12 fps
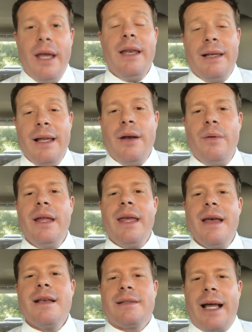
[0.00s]
It literally
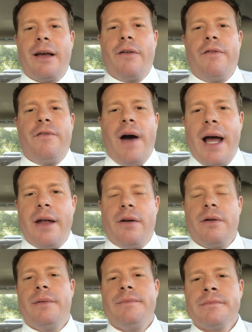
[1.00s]
is like a fire.